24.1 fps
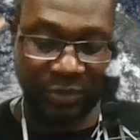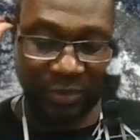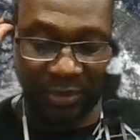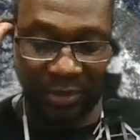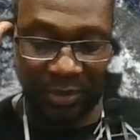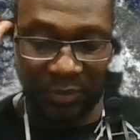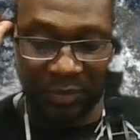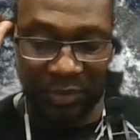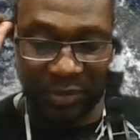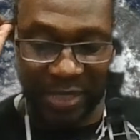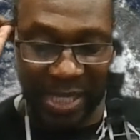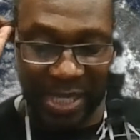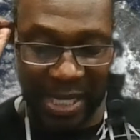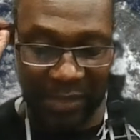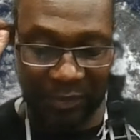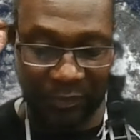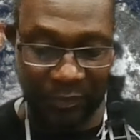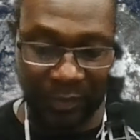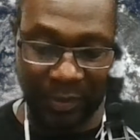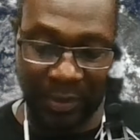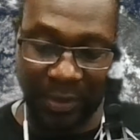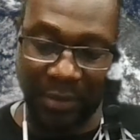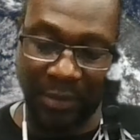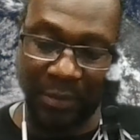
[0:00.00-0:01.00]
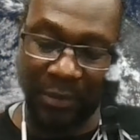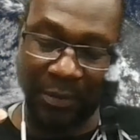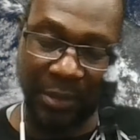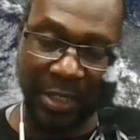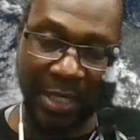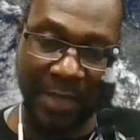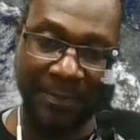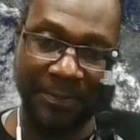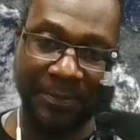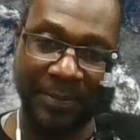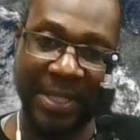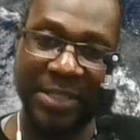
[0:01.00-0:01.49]
So he was like,
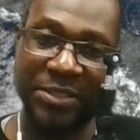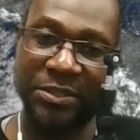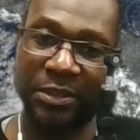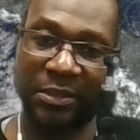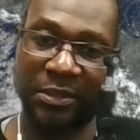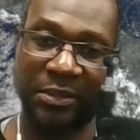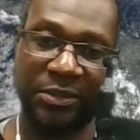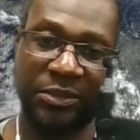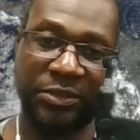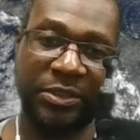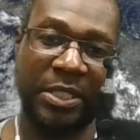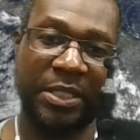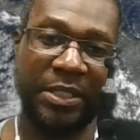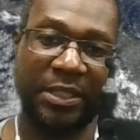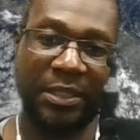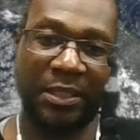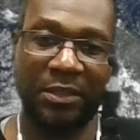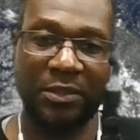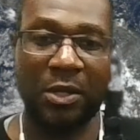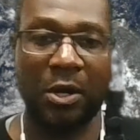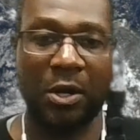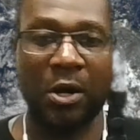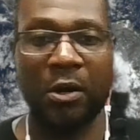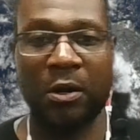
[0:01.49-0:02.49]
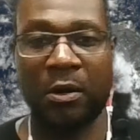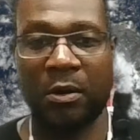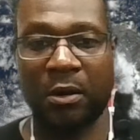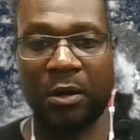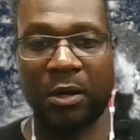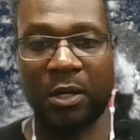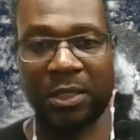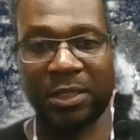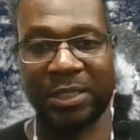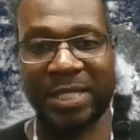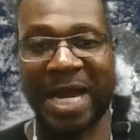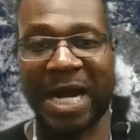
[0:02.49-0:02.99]
well, I'm basically studying
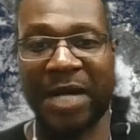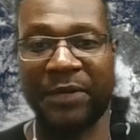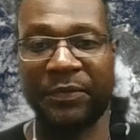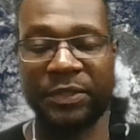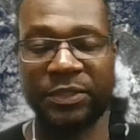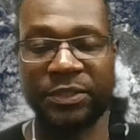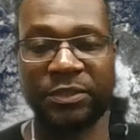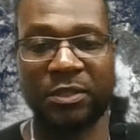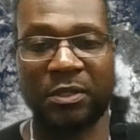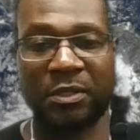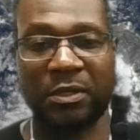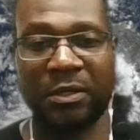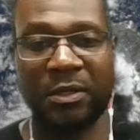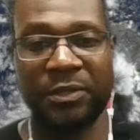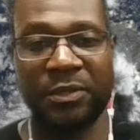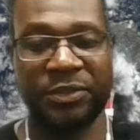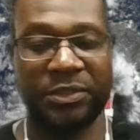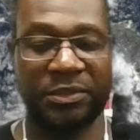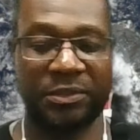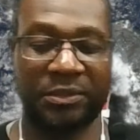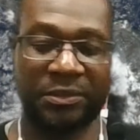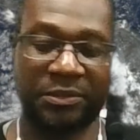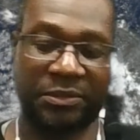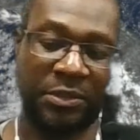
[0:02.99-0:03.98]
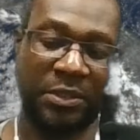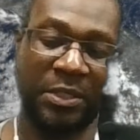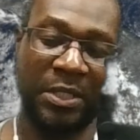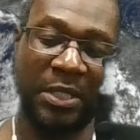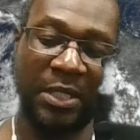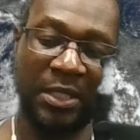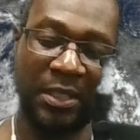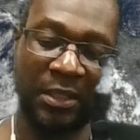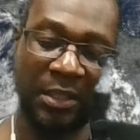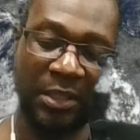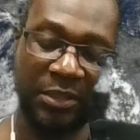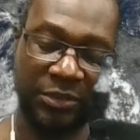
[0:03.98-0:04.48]
R Lyra stars.
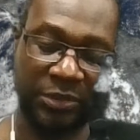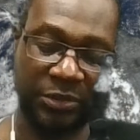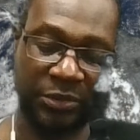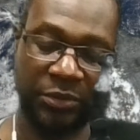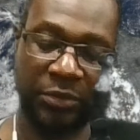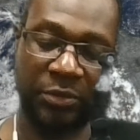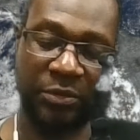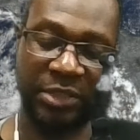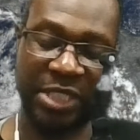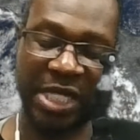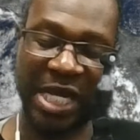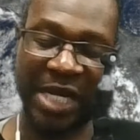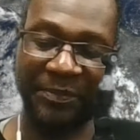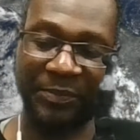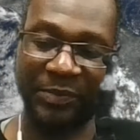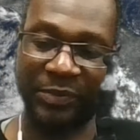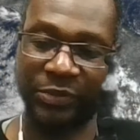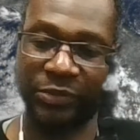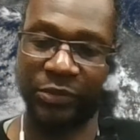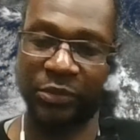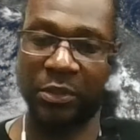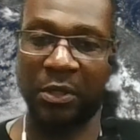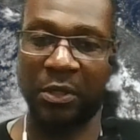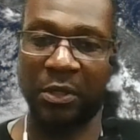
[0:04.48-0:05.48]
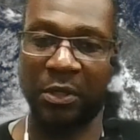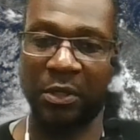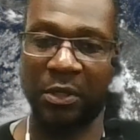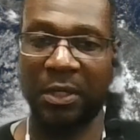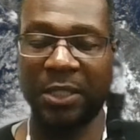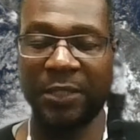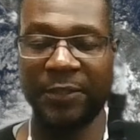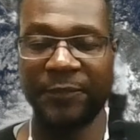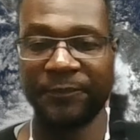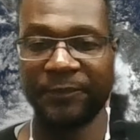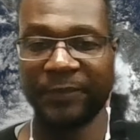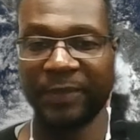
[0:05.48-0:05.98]
There's a certain type of
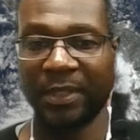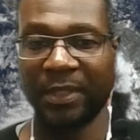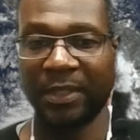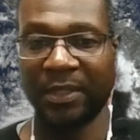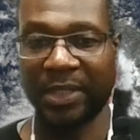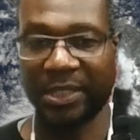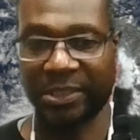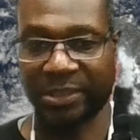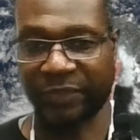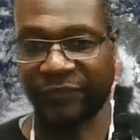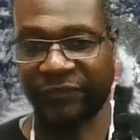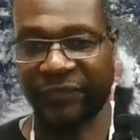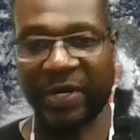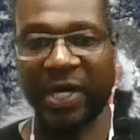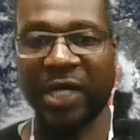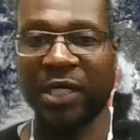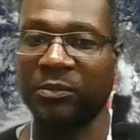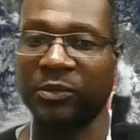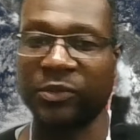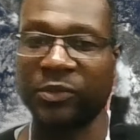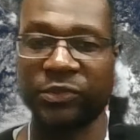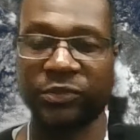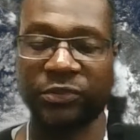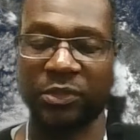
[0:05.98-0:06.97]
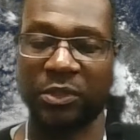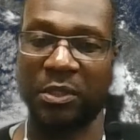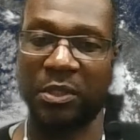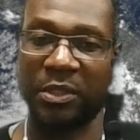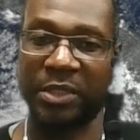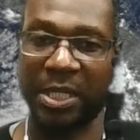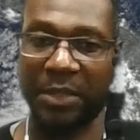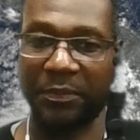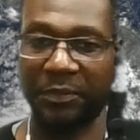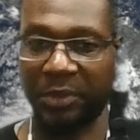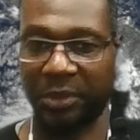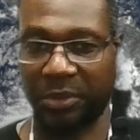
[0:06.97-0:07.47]
star that's a variable
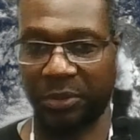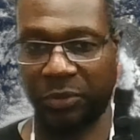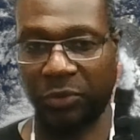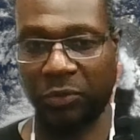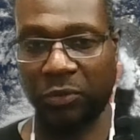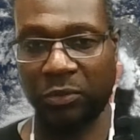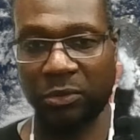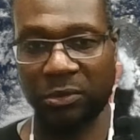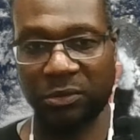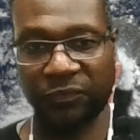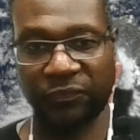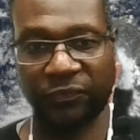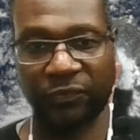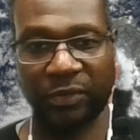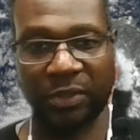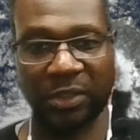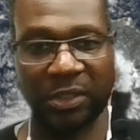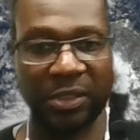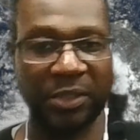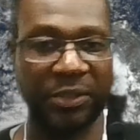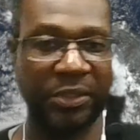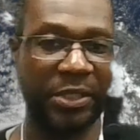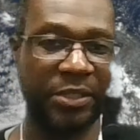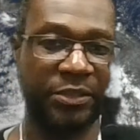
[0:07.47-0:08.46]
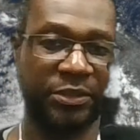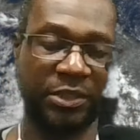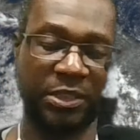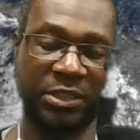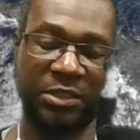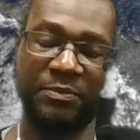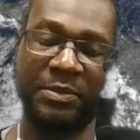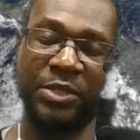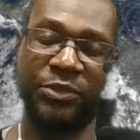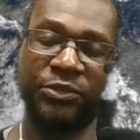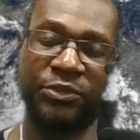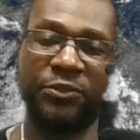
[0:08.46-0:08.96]
star that we could use for a good
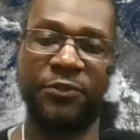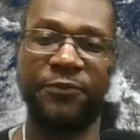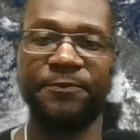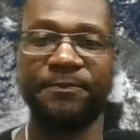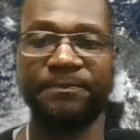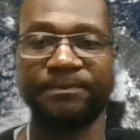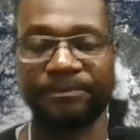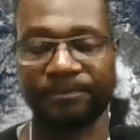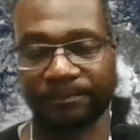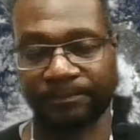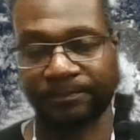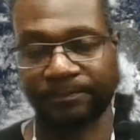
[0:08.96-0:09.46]
distance measure.